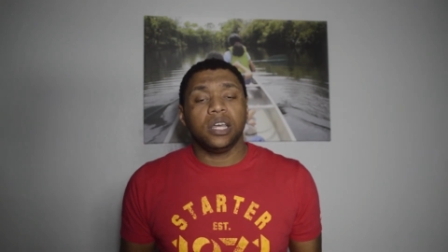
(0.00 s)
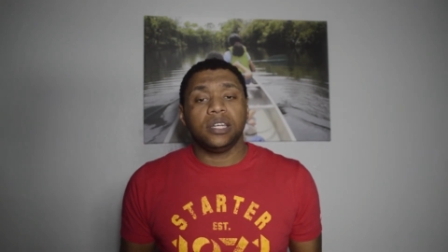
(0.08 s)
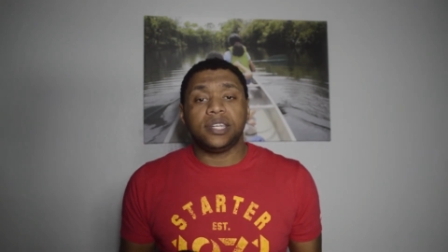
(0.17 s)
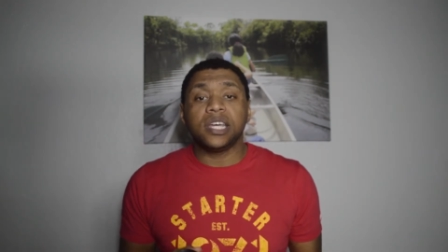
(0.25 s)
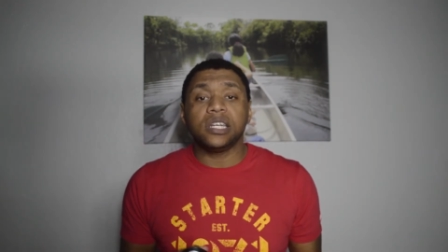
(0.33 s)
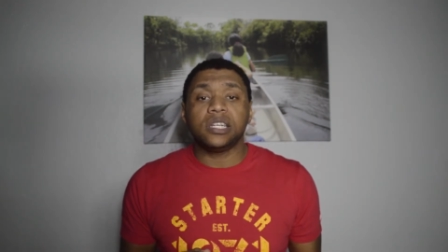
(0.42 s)

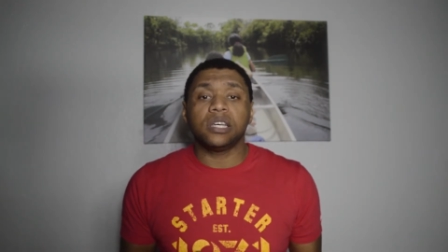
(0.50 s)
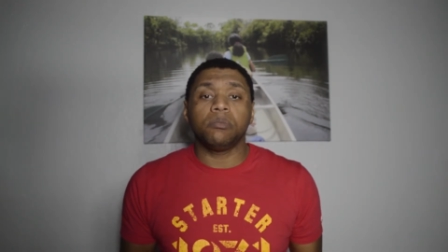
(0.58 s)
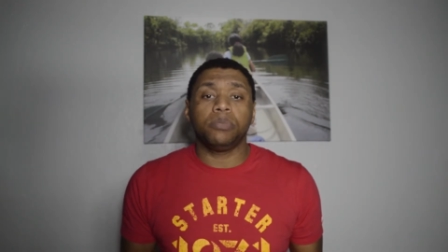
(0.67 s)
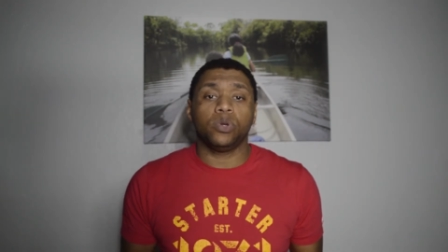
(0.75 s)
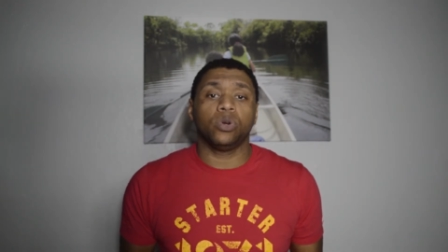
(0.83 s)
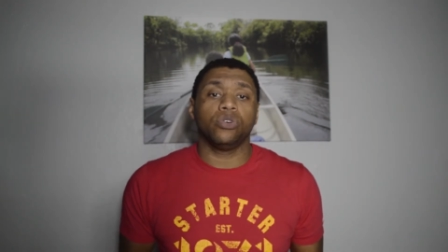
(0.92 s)
1010
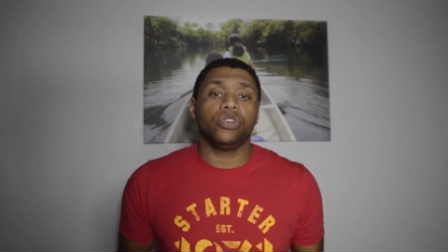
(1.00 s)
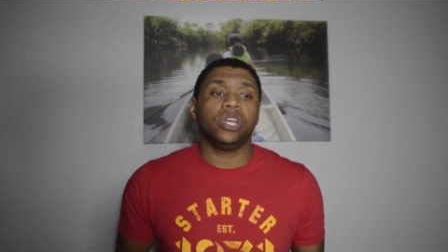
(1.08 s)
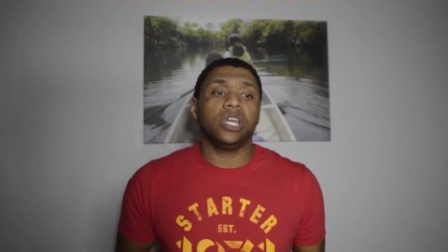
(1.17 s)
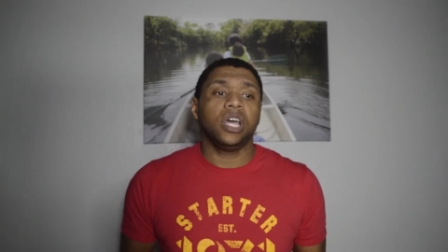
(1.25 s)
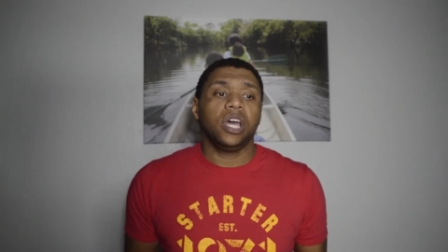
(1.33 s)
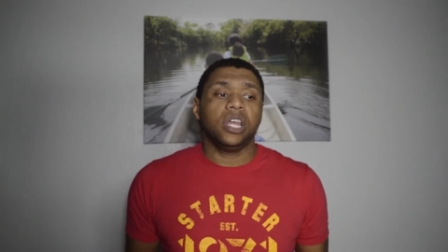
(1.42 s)

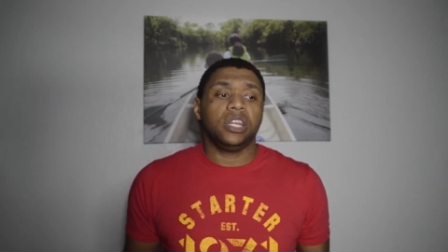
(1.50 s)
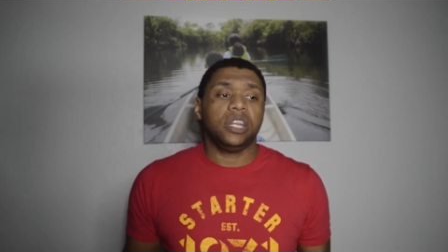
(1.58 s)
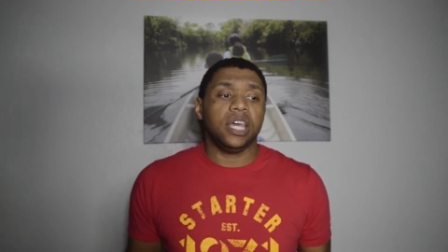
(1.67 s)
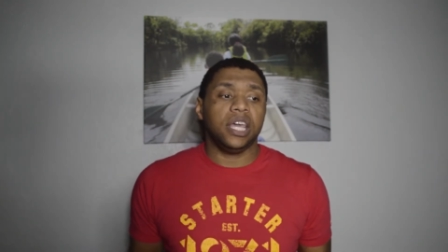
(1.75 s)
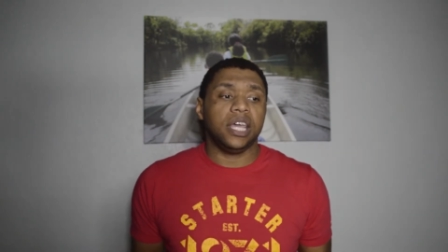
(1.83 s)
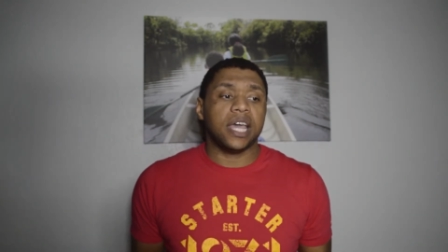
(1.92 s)
Brewery,
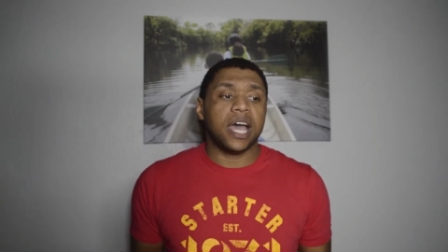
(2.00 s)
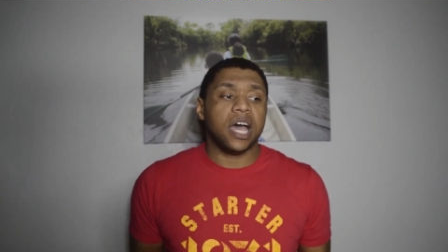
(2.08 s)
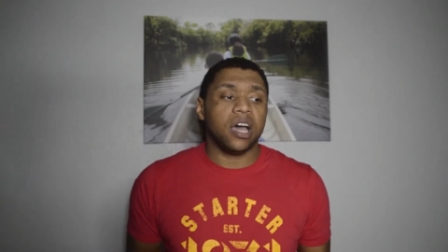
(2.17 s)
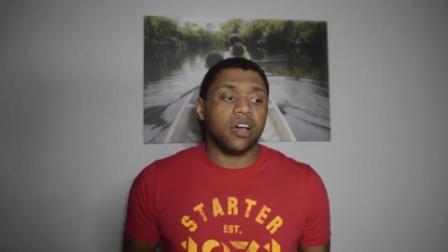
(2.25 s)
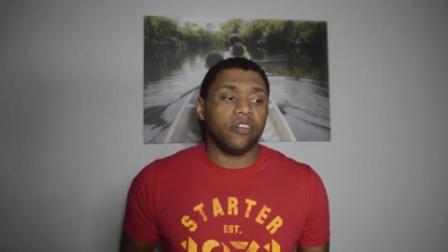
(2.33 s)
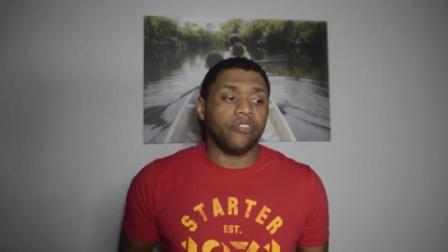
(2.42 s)
they
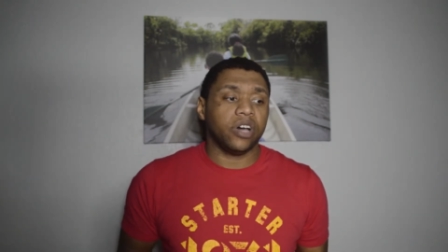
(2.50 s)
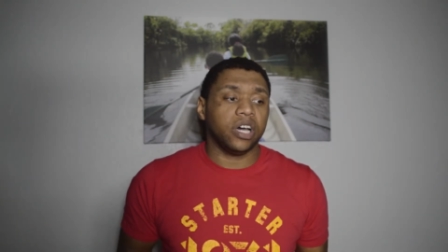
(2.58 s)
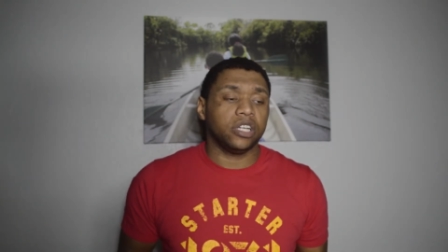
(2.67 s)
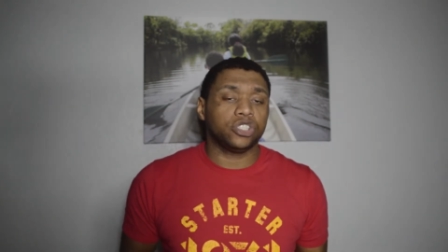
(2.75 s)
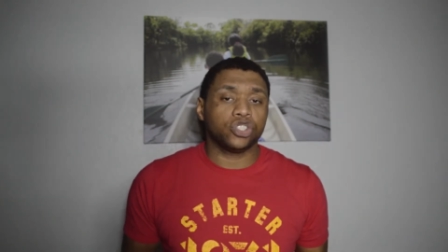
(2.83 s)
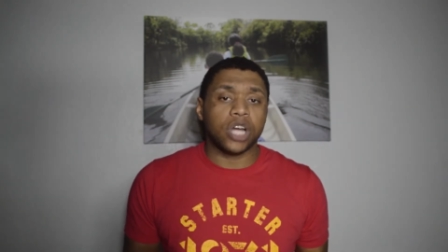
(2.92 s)
have
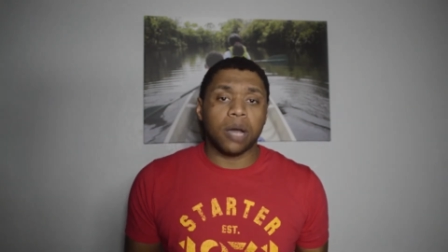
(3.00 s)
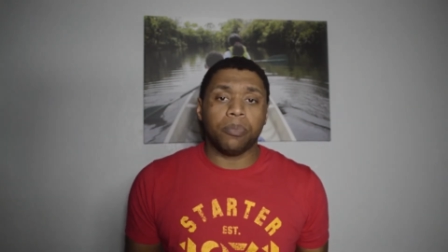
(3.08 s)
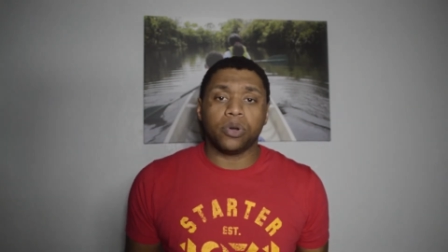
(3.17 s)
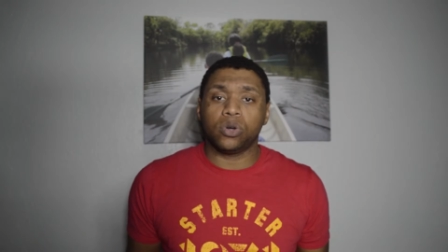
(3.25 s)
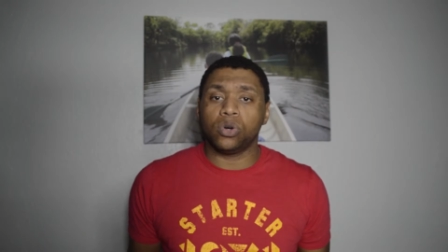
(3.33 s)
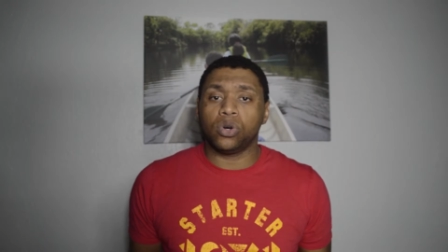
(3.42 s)
a
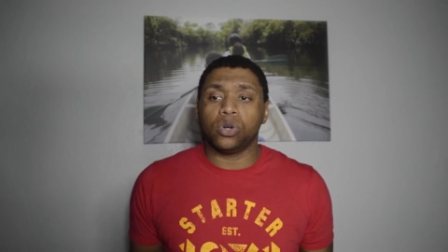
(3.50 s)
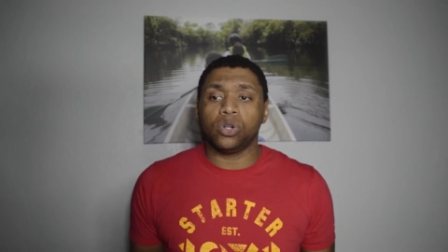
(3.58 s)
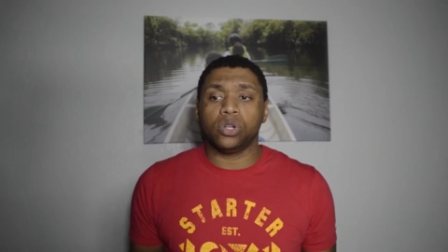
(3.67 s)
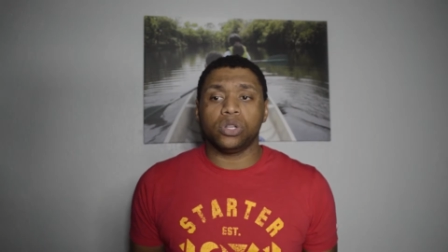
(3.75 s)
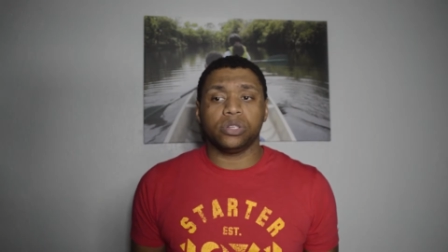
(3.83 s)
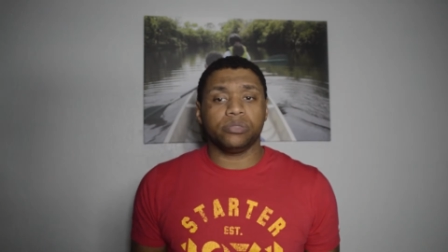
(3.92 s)

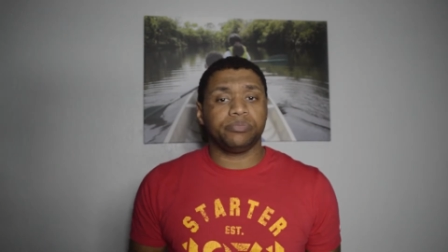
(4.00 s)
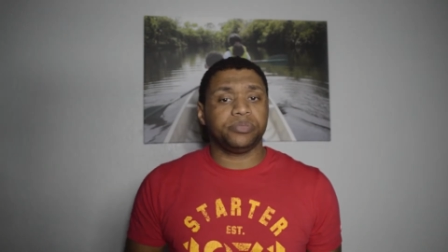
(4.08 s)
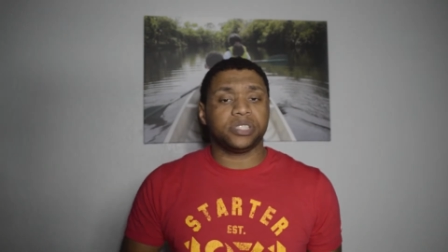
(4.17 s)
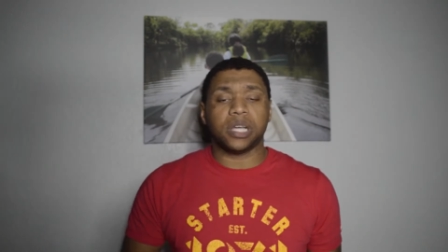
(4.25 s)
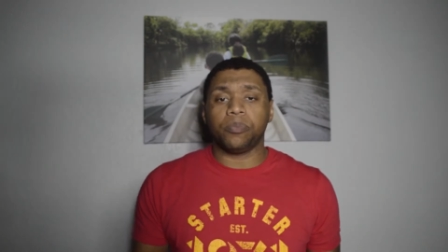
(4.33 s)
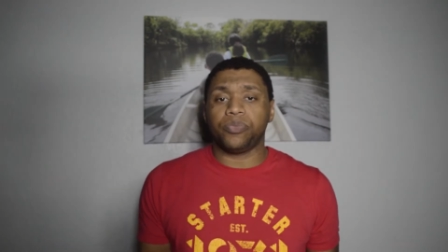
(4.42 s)
tropical
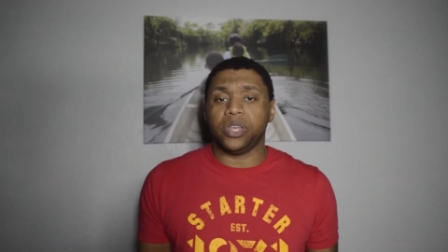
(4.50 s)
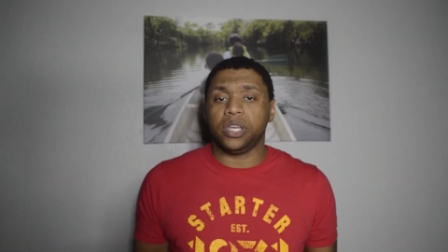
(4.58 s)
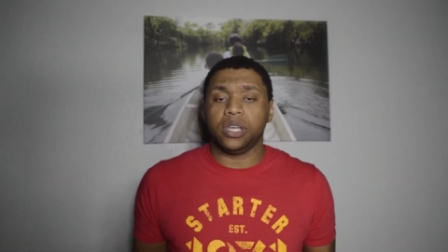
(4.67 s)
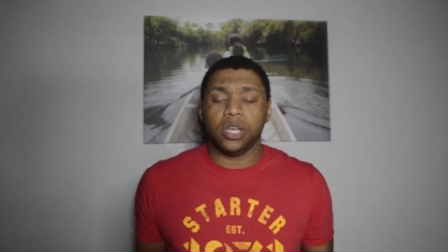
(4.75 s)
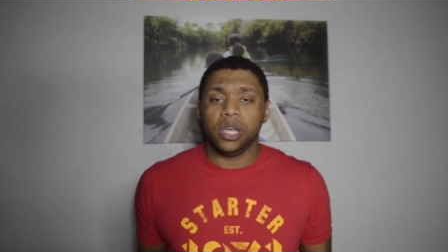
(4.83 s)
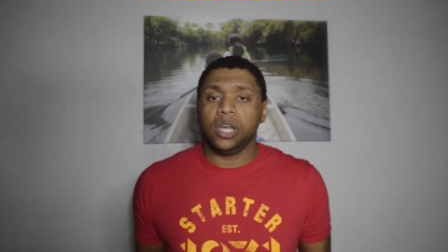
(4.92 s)

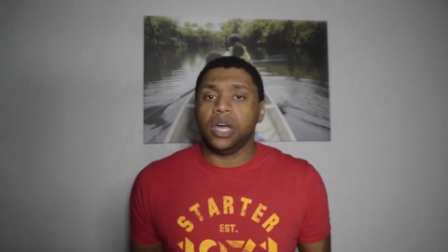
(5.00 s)
something